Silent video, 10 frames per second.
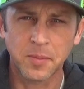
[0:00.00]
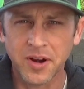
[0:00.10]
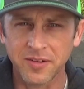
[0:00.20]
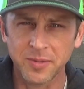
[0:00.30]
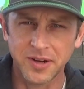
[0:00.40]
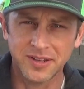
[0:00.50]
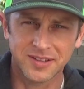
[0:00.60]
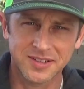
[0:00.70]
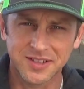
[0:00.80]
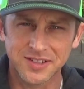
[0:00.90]
morning, everybody.
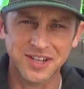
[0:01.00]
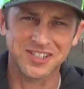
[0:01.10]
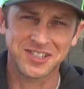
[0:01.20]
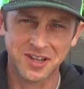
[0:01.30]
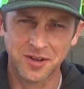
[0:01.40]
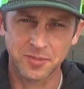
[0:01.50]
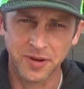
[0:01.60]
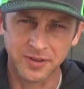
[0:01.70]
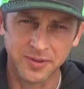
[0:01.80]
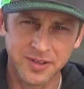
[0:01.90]
This is Josh Ezell with
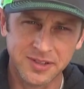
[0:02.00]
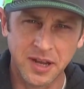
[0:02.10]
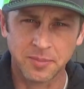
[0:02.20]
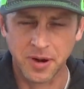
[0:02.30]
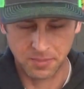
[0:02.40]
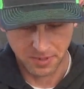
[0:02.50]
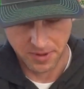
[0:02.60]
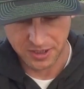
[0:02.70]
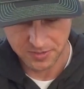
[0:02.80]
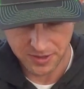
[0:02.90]
Breakthrough Real Estate and Property
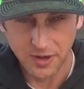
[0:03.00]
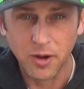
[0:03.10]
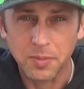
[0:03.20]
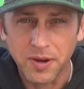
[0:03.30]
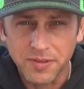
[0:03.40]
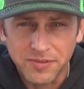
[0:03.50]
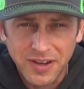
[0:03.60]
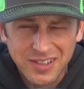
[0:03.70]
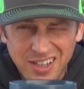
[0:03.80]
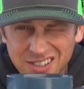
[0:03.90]
Management. I hope you're having a
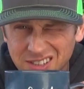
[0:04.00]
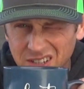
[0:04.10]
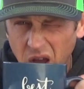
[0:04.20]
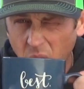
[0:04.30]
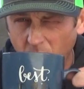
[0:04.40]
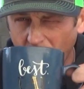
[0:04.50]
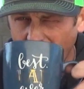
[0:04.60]
fantastic day.